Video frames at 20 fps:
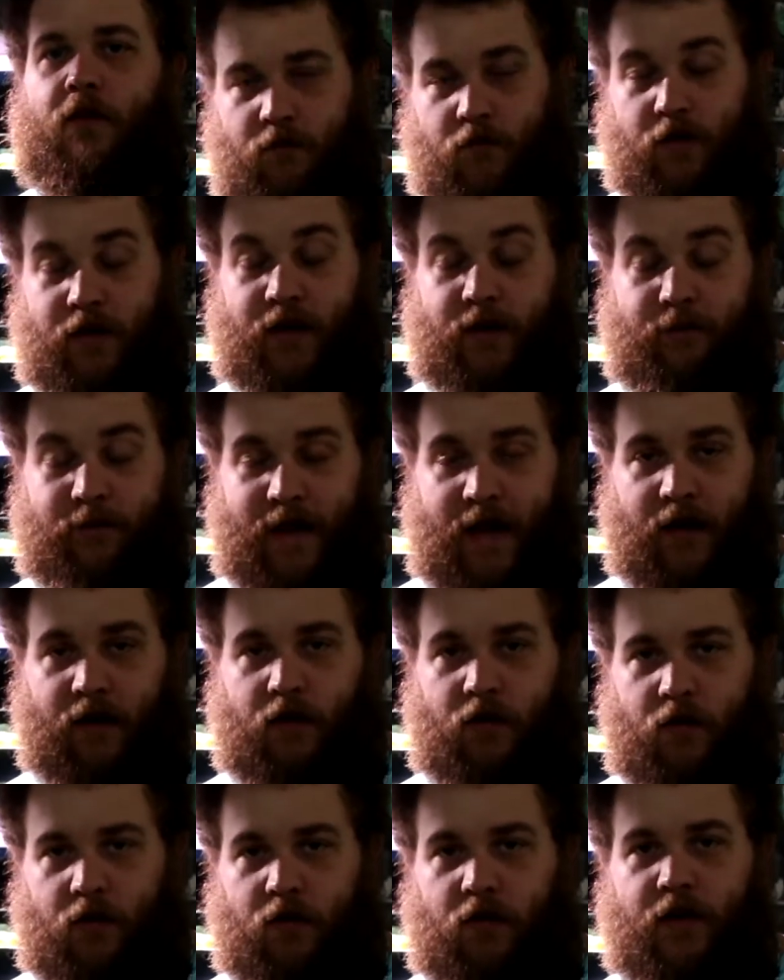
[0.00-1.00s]
We'll get back
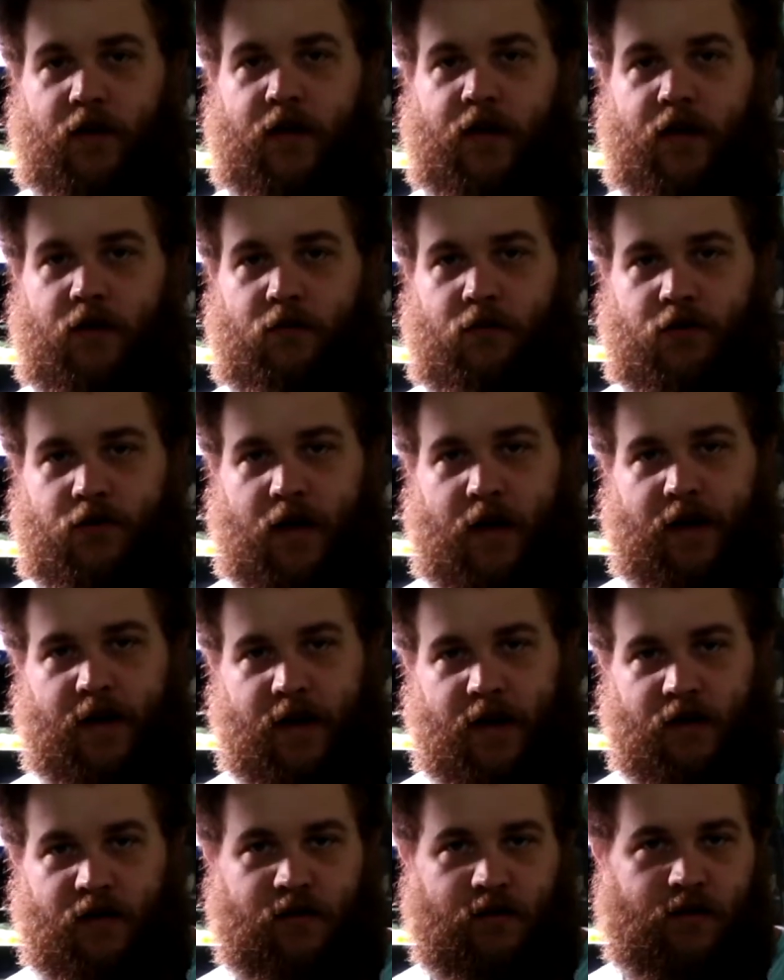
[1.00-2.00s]
a hold of you. We'll try to
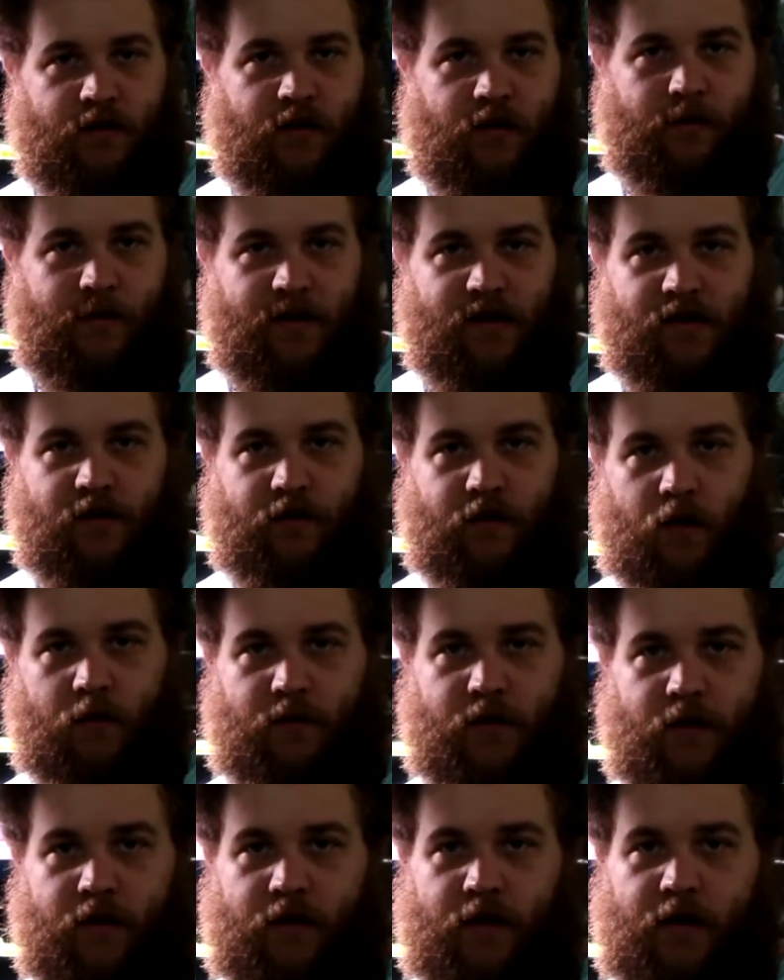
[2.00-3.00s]
answer it to the best of our
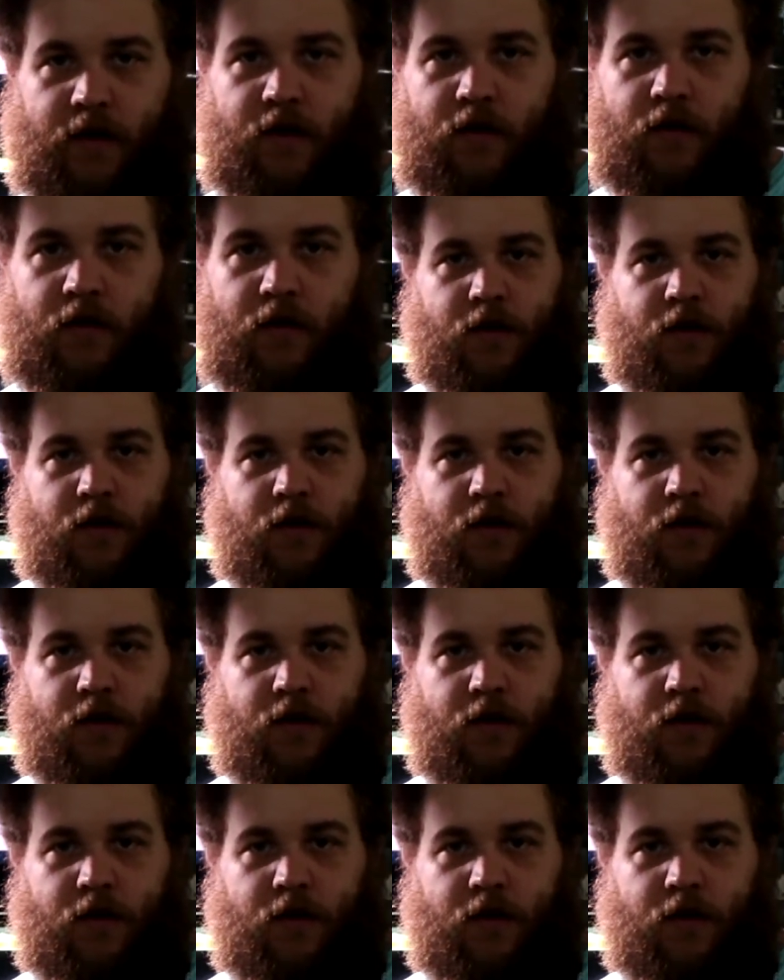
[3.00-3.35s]
ability.